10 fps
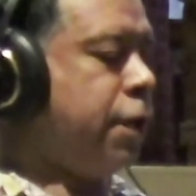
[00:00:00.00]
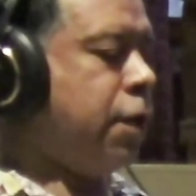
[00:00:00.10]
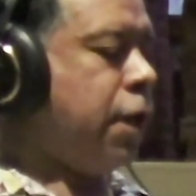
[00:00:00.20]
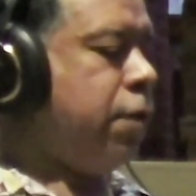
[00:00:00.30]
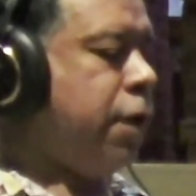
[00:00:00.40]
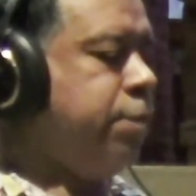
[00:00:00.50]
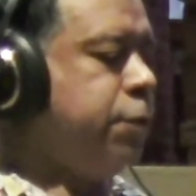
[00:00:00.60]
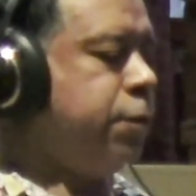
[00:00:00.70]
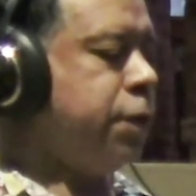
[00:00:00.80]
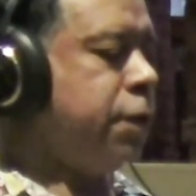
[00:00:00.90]
how I'm
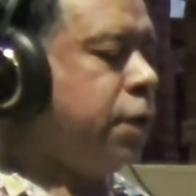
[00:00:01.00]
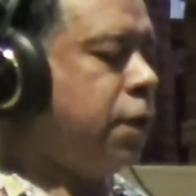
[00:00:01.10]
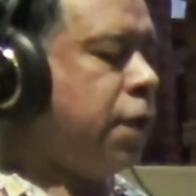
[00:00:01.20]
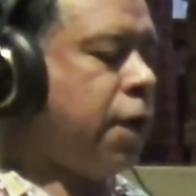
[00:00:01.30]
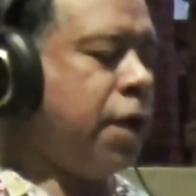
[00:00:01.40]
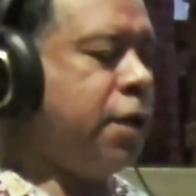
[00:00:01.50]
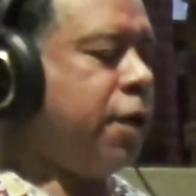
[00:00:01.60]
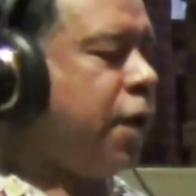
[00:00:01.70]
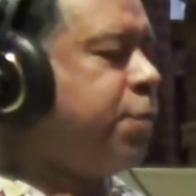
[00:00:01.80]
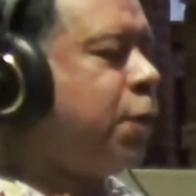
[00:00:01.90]
doing.
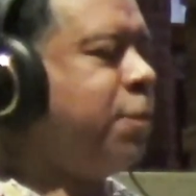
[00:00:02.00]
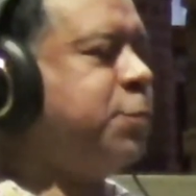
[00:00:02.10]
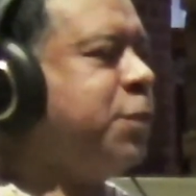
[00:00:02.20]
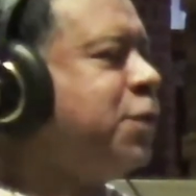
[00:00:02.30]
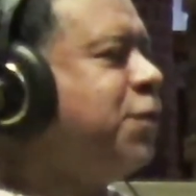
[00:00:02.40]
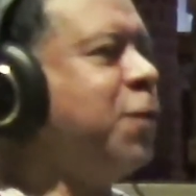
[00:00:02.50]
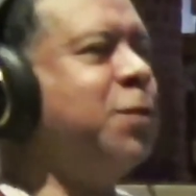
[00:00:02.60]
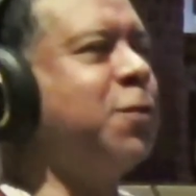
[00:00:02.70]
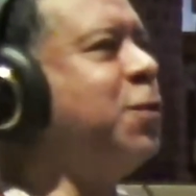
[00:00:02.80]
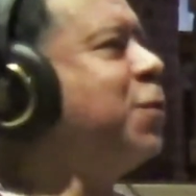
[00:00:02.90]
I promised myself I
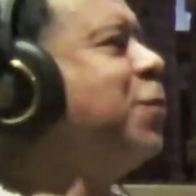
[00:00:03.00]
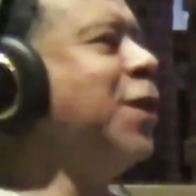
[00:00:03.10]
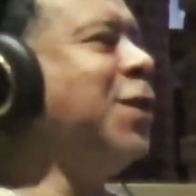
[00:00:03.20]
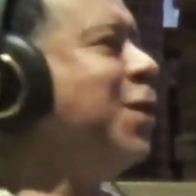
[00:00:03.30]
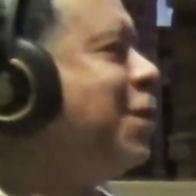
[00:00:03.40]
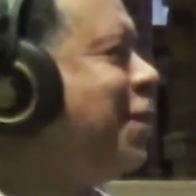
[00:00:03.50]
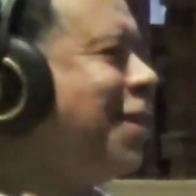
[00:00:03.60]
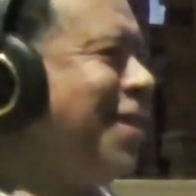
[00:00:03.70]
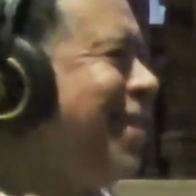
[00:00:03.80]
wasn't going to create anything